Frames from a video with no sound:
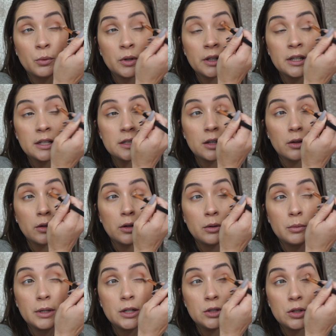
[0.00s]
one that's a little
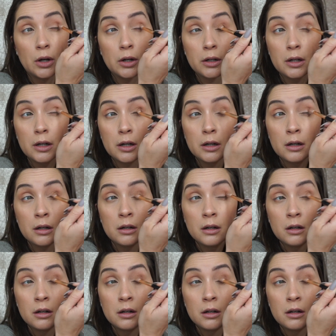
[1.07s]
bit darker,